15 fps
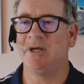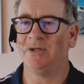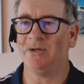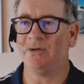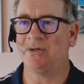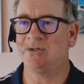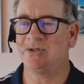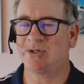
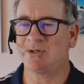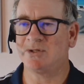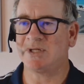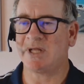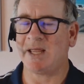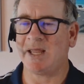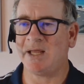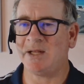You can choose
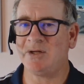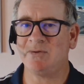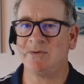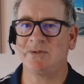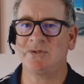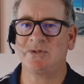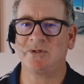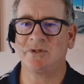
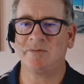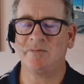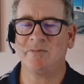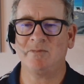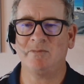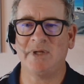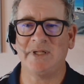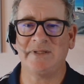annual
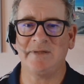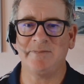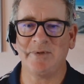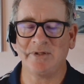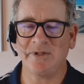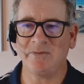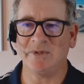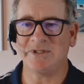term monthly
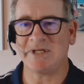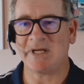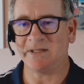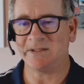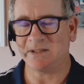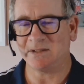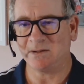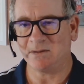billing, which
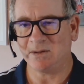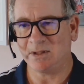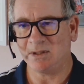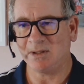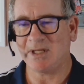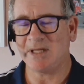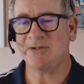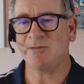has a
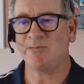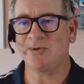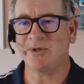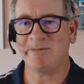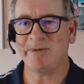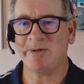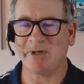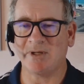lesser
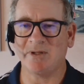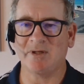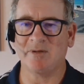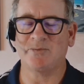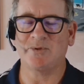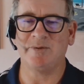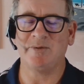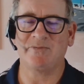premium, but a little
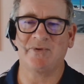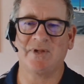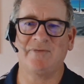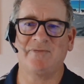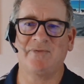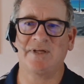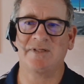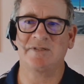premium
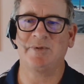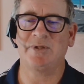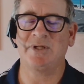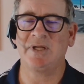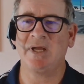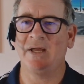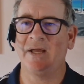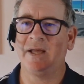
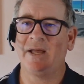flexibility.